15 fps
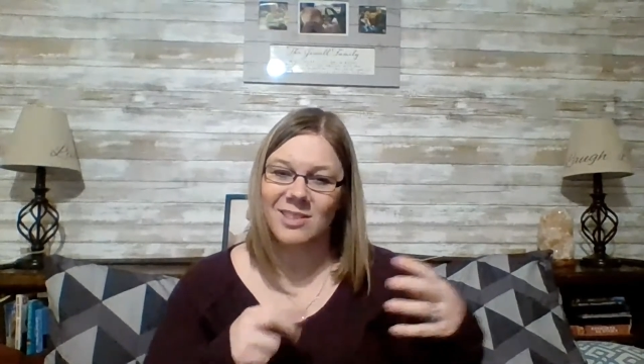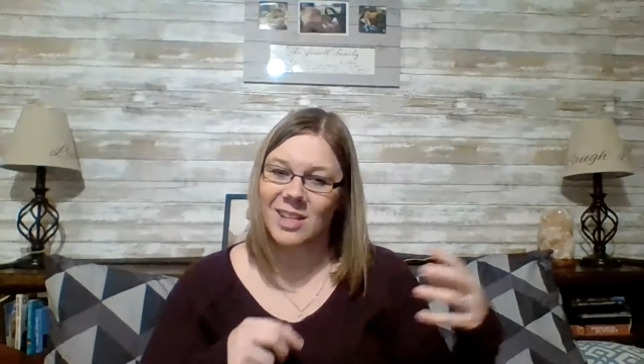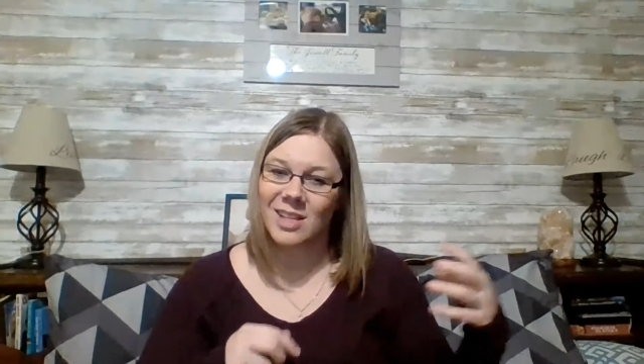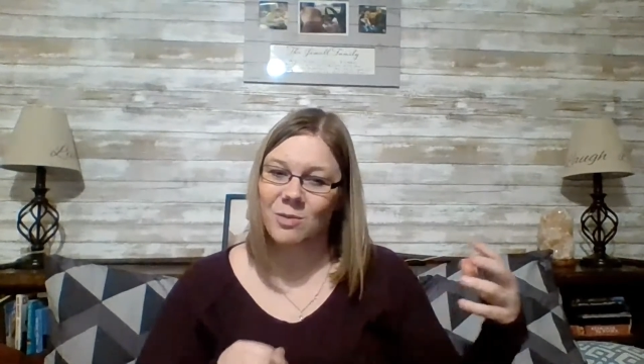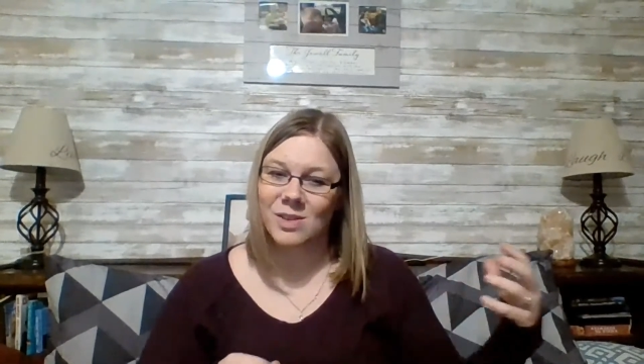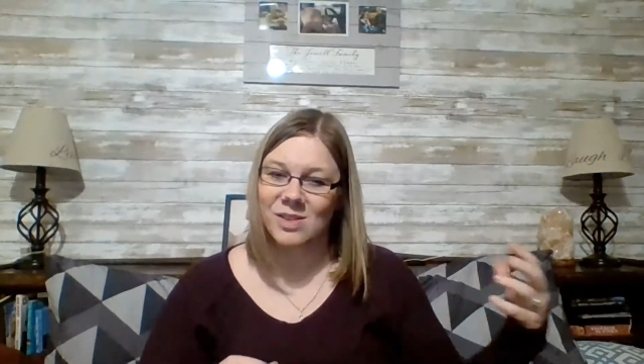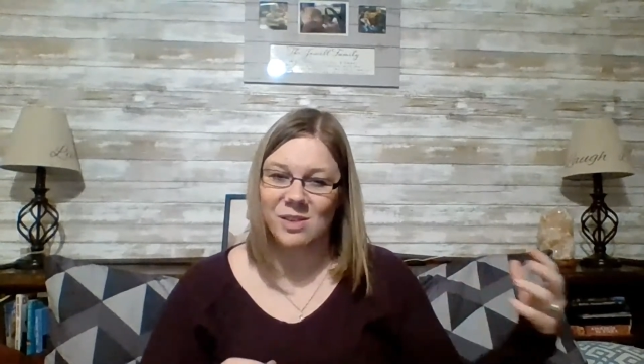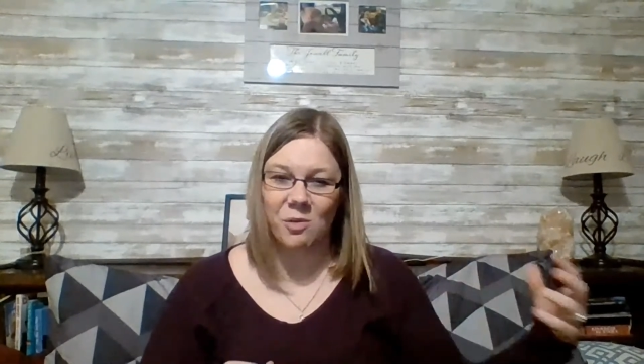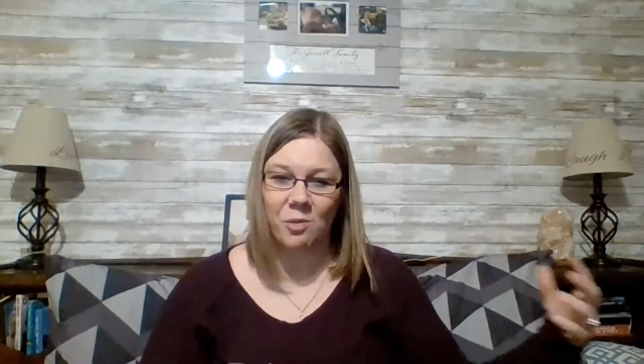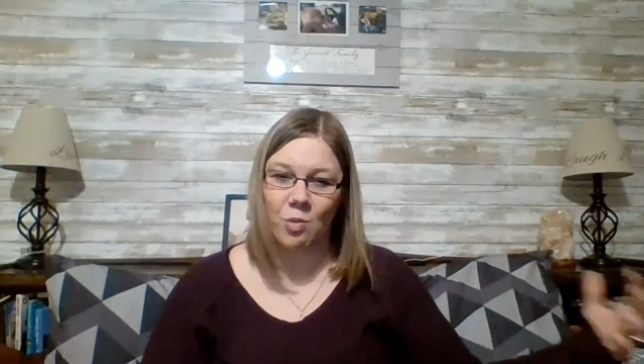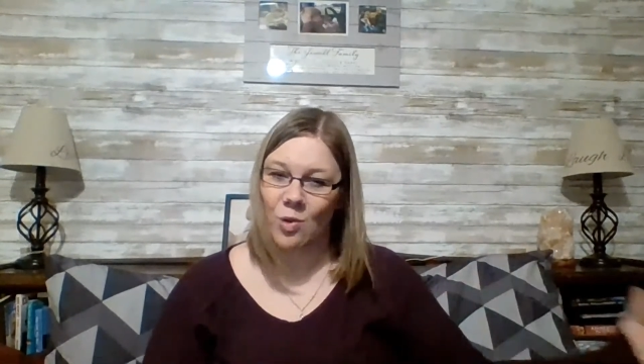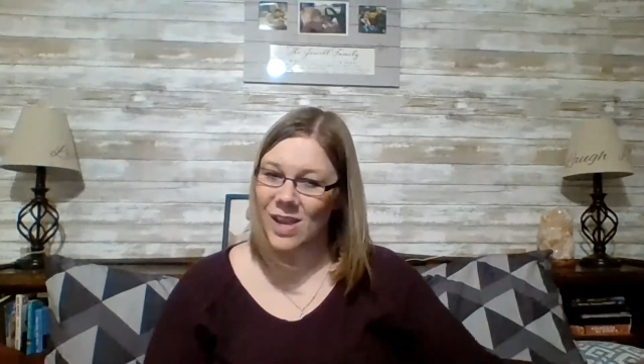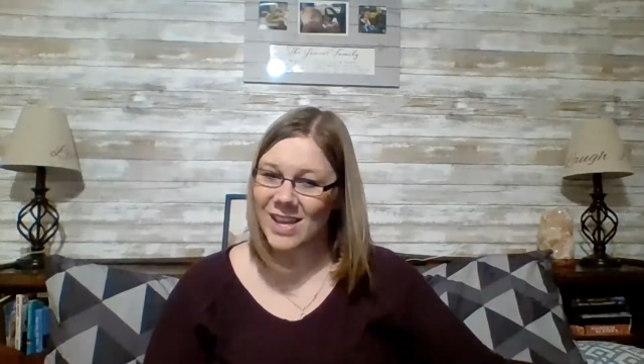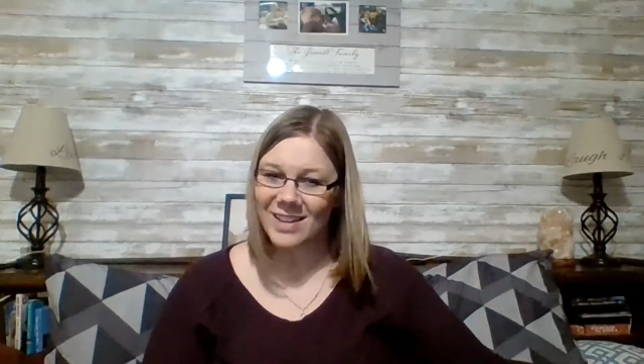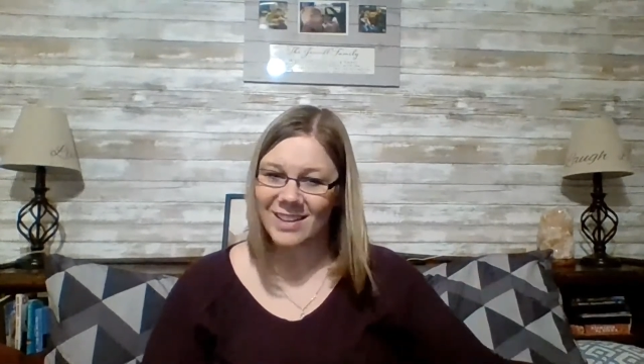think was a
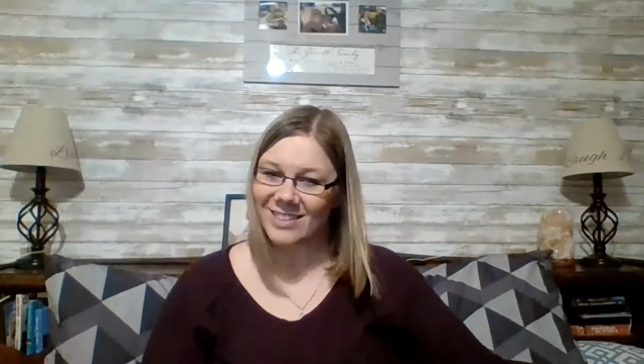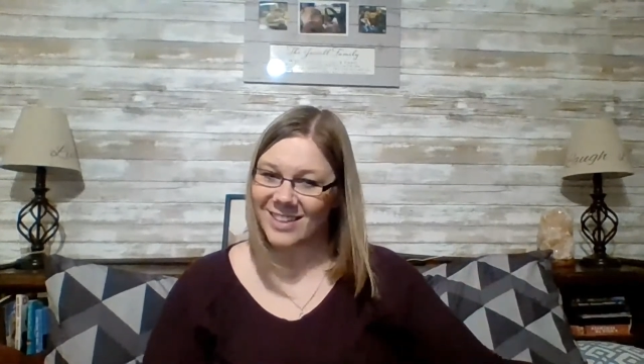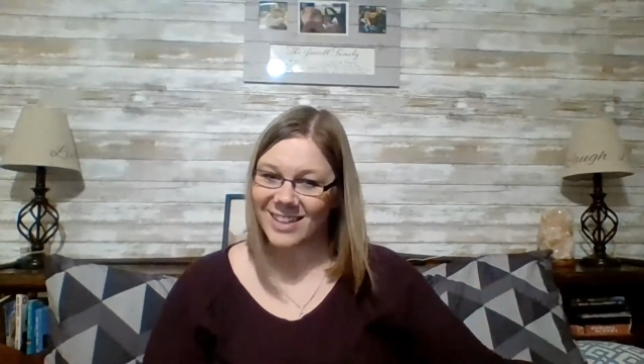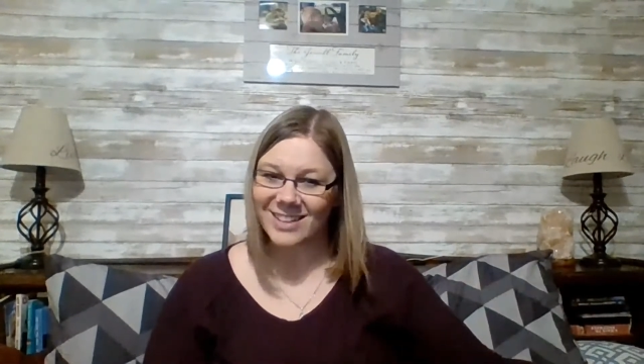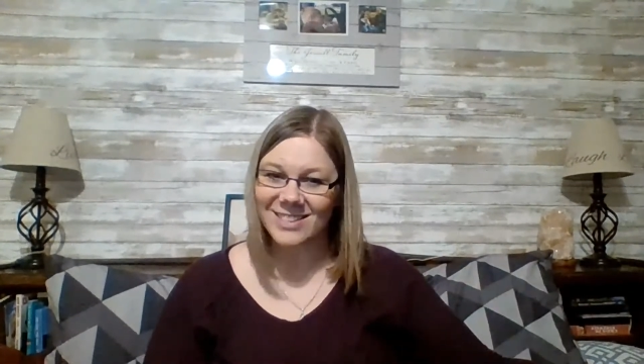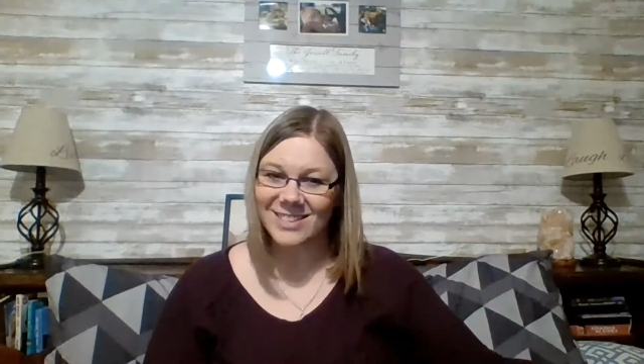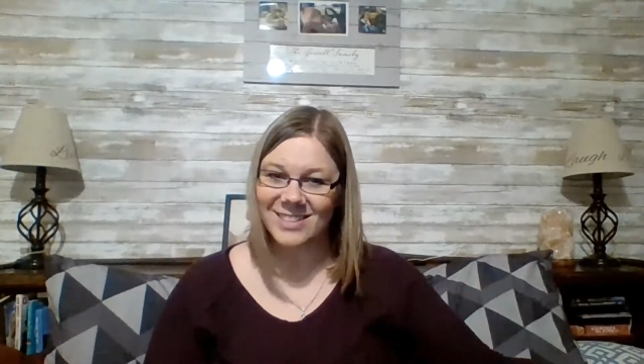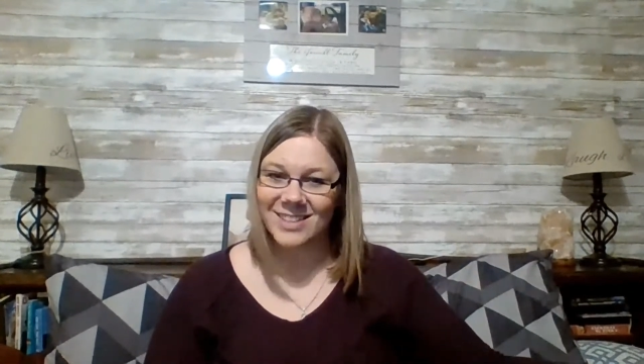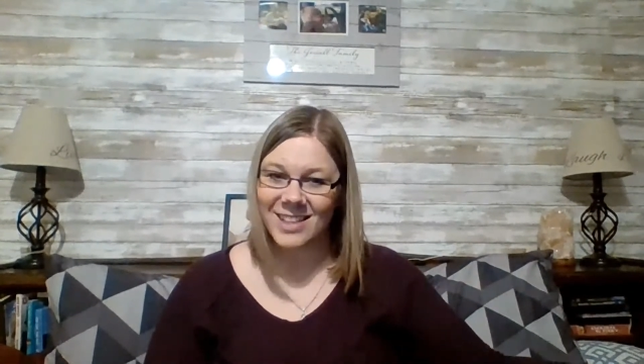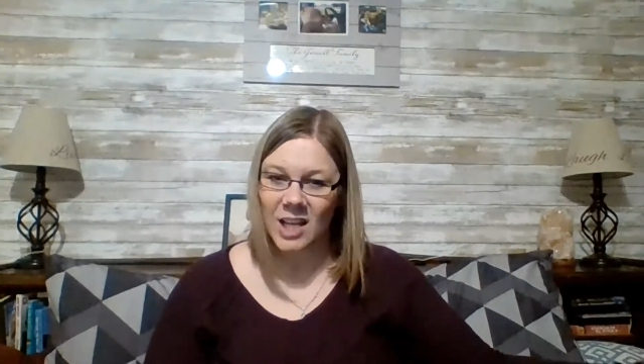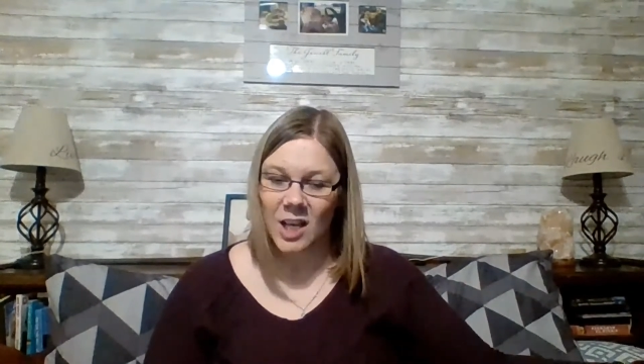weakness,